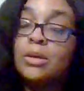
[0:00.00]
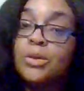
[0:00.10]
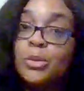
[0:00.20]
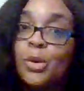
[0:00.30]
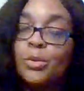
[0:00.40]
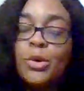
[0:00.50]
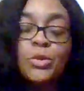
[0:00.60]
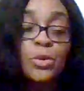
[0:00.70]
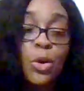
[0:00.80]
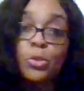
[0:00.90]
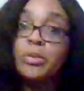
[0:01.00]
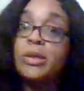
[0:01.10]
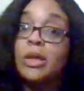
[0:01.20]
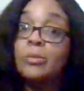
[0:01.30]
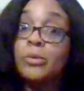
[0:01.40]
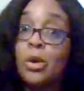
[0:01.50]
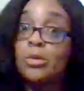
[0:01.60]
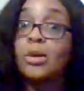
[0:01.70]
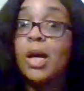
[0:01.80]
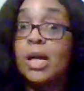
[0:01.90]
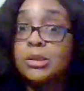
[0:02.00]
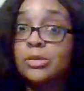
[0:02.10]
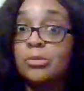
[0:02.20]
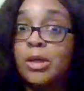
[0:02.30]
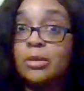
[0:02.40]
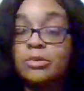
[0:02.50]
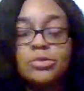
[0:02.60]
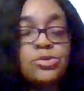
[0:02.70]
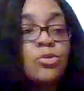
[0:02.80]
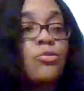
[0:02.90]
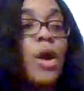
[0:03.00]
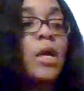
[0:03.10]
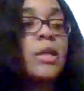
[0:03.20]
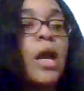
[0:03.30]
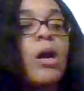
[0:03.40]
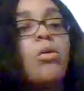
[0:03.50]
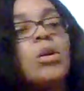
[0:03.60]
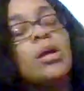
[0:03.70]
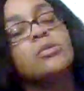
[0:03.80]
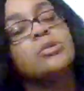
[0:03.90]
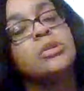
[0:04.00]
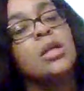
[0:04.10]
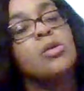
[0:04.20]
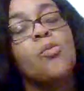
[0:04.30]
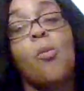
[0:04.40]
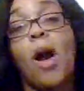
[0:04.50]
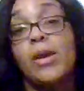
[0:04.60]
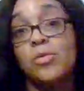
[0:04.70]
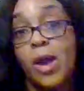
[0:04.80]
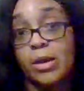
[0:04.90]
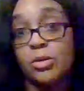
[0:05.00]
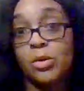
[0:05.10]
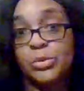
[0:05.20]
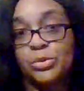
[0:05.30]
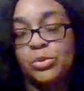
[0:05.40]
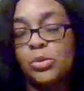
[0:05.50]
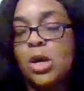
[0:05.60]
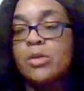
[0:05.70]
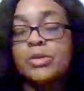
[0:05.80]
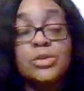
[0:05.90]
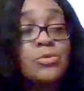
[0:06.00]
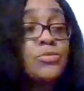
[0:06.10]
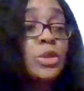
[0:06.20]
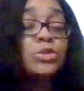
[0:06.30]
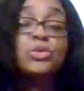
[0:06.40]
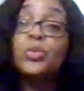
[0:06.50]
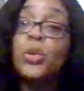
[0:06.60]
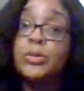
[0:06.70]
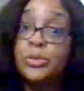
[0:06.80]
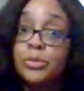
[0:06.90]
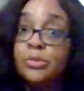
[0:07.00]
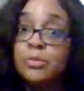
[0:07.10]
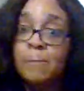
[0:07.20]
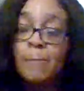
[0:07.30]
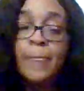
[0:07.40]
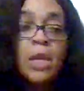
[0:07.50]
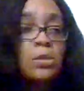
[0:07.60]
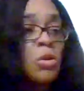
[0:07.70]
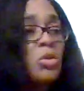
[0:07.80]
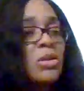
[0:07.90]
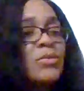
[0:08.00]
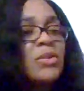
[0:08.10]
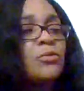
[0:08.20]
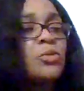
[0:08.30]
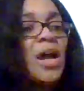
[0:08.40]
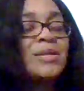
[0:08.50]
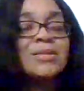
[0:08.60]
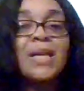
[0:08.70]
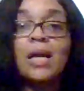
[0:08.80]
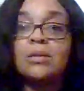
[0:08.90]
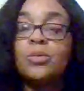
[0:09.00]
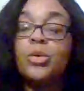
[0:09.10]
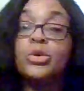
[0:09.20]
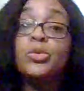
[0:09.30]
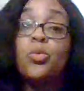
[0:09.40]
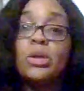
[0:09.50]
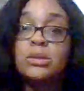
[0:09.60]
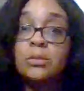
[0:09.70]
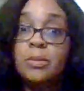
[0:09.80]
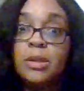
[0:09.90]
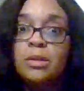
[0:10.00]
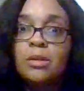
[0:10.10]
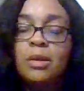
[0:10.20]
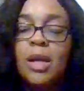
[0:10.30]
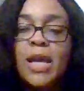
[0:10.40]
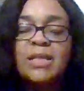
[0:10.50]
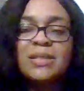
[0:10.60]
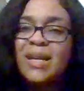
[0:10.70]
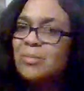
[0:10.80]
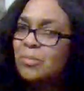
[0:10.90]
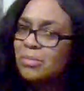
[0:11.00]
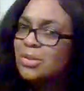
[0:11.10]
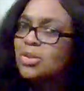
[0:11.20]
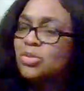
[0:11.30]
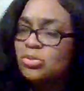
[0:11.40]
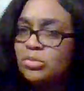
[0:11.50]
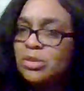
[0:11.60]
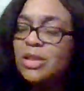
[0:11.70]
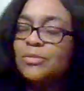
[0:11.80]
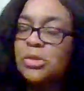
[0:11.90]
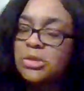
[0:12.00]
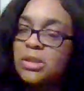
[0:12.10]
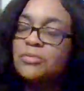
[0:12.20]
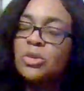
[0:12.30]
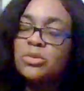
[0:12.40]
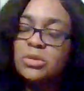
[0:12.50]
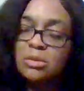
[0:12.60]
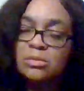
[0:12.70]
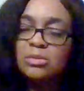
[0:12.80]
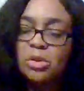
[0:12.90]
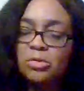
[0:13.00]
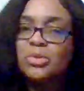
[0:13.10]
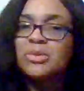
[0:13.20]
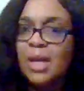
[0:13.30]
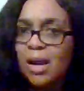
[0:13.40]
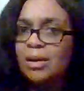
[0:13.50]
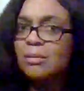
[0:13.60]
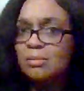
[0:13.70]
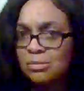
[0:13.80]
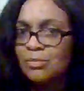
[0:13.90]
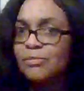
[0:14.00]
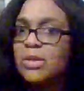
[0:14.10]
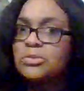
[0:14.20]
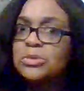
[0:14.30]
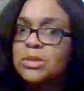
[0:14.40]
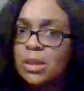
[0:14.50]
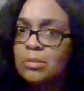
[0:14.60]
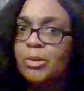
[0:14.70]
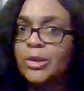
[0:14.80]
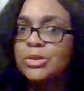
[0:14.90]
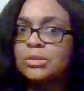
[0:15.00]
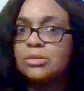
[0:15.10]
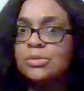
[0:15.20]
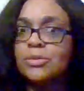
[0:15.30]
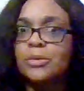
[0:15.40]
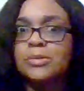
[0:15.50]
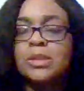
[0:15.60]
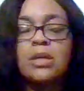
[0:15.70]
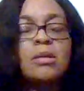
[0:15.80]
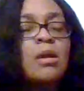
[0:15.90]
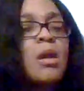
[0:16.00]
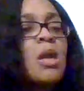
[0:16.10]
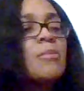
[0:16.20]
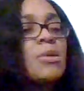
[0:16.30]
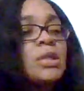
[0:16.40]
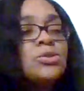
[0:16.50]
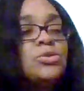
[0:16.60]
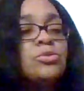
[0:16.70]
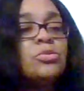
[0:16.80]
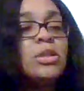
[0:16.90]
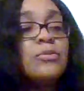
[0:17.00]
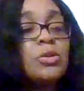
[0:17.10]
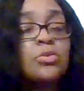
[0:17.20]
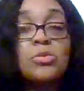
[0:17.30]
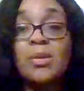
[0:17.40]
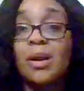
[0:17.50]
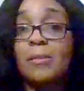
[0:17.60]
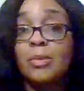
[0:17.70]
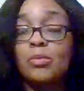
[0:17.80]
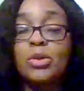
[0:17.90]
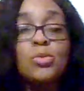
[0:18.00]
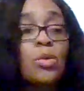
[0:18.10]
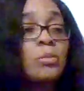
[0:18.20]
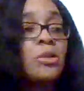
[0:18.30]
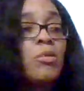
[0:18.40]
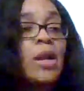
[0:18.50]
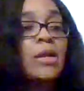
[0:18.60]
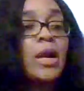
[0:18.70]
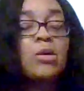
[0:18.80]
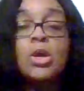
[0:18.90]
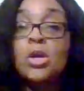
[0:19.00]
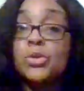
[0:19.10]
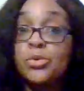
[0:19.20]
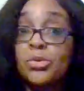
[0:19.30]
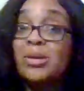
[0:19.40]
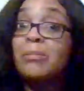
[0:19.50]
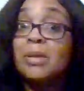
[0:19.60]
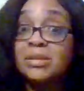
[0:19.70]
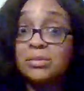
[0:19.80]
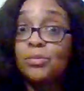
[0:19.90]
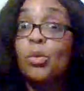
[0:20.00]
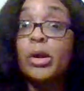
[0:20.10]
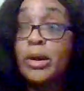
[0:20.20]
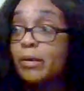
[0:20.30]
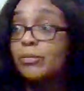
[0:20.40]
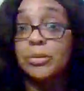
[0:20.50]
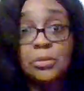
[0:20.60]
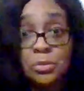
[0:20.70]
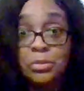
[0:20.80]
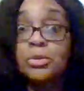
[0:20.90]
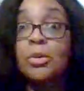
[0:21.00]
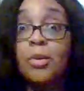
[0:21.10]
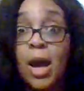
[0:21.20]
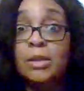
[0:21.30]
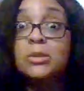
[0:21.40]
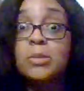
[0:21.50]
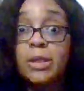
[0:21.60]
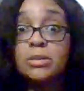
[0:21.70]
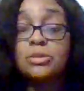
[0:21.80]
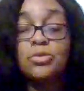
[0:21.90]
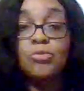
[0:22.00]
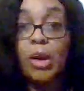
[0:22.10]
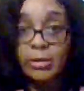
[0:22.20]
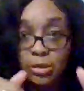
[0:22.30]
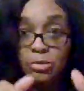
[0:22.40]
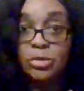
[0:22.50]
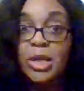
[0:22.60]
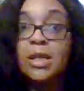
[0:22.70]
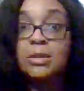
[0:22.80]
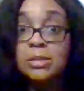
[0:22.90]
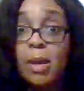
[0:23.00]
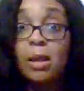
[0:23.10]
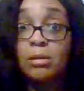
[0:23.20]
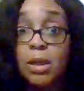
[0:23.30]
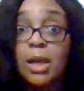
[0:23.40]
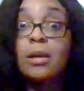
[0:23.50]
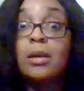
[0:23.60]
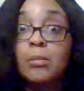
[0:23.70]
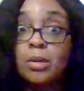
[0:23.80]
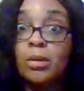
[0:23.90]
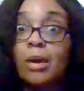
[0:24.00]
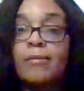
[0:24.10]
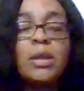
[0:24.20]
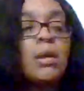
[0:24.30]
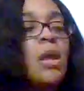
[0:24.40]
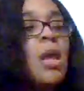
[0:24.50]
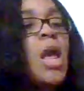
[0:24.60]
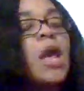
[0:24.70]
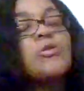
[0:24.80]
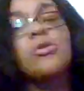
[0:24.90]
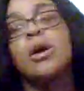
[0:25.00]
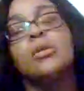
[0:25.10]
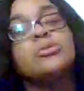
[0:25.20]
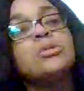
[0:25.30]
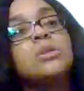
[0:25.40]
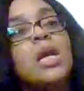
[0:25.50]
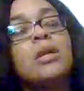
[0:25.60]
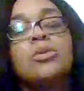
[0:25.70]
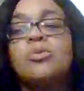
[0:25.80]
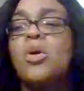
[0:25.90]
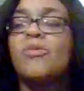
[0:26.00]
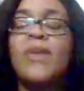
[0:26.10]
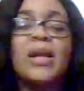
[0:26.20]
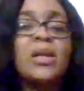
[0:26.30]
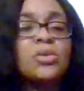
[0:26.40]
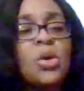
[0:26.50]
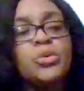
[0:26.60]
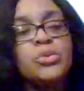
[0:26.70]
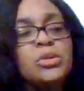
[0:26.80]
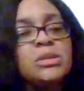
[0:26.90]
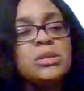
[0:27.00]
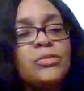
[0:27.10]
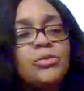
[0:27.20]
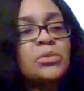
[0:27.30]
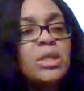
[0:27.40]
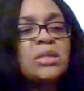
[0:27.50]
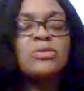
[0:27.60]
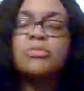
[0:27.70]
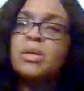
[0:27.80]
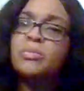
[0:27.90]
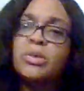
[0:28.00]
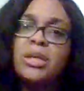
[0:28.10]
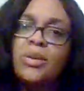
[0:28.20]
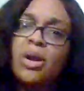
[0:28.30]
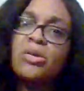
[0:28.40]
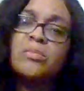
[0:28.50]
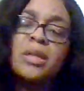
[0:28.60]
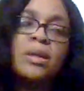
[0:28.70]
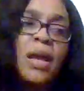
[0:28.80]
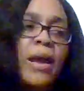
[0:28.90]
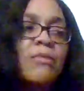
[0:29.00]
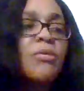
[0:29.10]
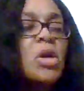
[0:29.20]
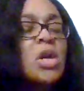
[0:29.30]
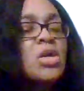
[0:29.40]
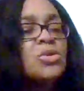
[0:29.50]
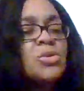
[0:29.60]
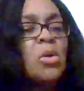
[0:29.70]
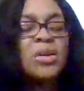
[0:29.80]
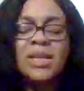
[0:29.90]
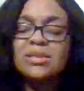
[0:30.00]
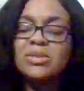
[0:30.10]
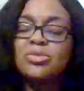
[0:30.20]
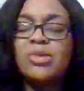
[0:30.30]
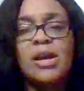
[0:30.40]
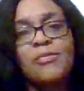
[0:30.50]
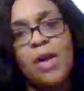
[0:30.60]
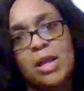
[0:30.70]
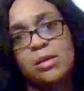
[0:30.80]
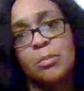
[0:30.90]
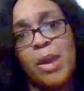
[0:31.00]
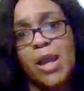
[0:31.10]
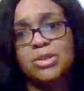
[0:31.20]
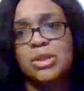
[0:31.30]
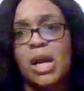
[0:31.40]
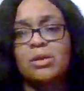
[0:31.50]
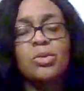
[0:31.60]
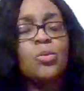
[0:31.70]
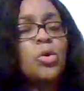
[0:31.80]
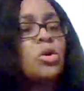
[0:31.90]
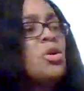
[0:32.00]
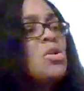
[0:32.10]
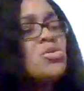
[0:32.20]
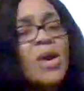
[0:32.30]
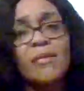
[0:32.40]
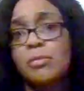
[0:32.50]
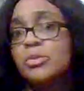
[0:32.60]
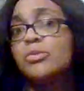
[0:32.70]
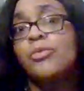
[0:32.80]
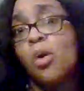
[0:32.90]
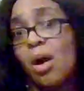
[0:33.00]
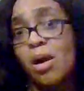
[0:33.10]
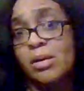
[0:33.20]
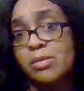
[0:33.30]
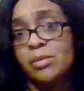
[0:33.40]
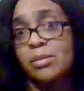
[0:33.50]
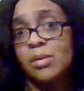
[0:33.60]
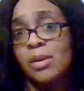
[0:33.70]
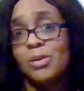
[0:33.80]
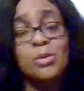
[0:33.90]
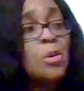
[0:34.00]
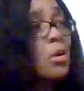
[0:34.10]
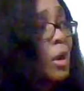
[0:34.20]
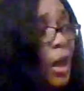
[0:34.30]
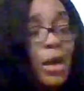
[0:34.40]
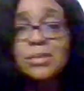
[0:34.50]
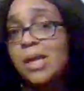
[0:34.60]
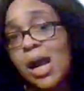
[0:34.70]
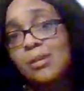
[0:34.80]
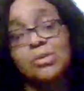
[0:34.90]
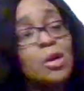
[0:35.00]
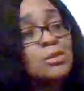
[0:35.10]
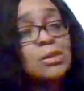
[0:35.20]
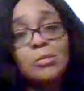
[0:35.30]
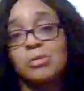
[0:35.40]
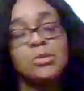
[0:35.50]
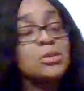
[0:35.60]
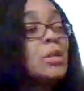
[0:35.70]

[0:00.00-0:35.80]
You know, you're opening up your own akashic records. You're finding out, understanding why you had to go through the certain things you went through. You know, even if you're not exactly where you want to be, it's like you give yourself those you know those tiny victory celebrations you know what i'm saying because you even though you may not be where you want to be right now you're in the midst of wherever you know god is placing you right there you're dead smack dead in the middle of it and you're understanding you know if i didn't go through these different things if people didn't hurt me in life you know and i still try to find compassion out in the world you have a beautiful heart you know, and a lot of times, you know, I tell people this